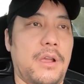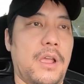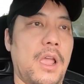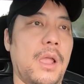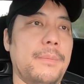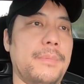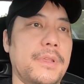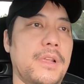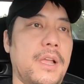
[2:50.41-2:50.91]
I
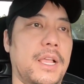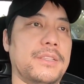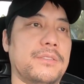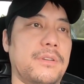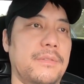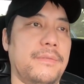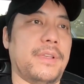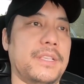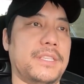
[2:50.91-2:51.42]
hope you guys
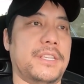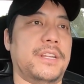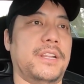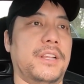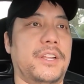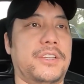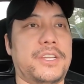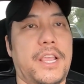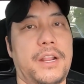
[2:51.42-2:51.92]
are invested in
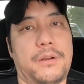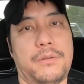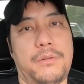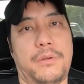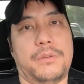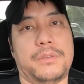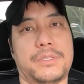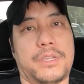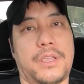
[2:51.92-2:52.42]
the channel
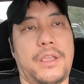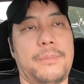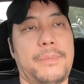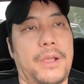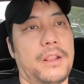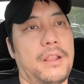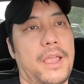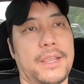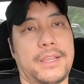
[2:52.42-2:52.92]
also
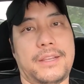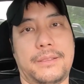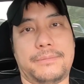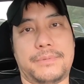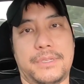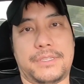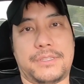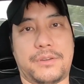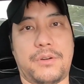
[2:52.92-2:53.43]
by liking and
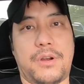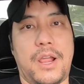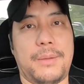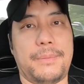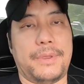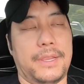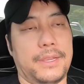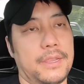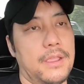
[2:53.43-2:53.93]

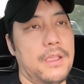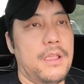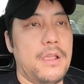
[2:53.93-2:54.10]
subscribing.